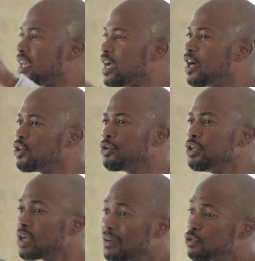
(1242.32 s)
they are, you're
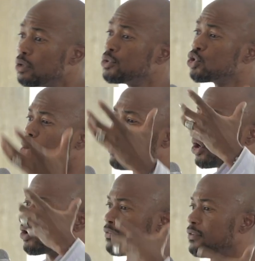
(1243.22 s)
going to have to absorb a
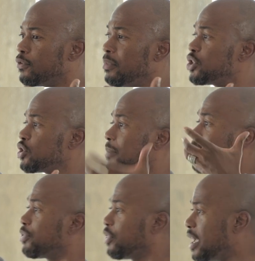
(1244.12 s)
lot of information
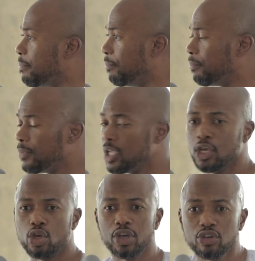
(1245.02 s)
about them.
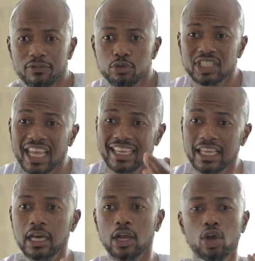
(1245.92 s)
You're going to have to take
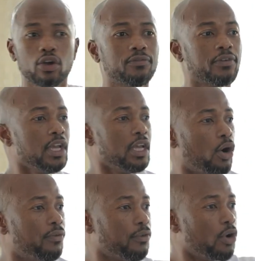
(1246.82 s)
in a lot of,
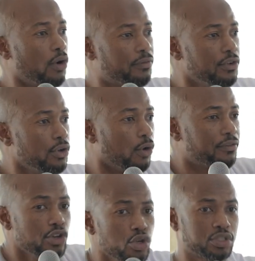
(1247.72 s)
of, of,
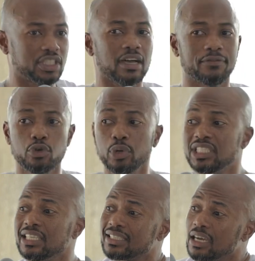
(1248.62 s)
of new stuff. You will
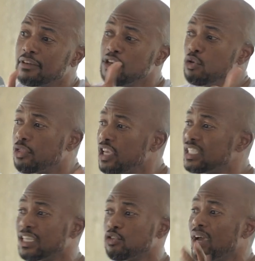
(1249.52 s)
discover new
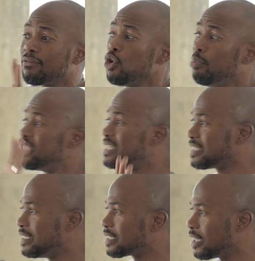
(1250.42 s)
things that you have no
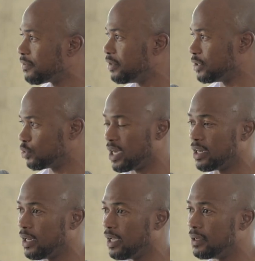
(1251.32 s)
business discovering,
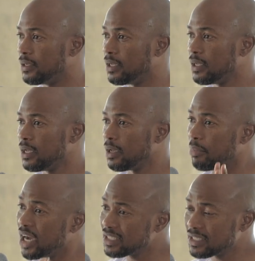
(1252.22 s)
subhanAllah.
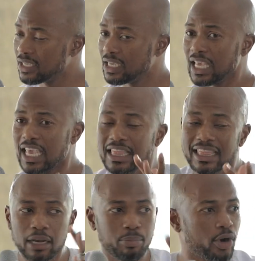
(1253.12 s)
But in
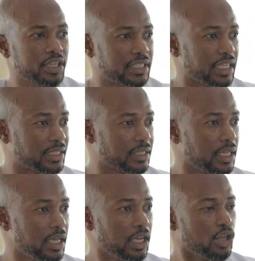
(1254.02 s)
that process,
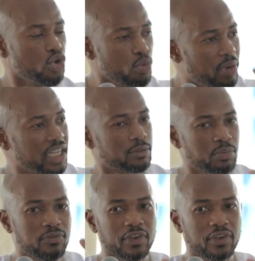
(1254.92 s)
you must be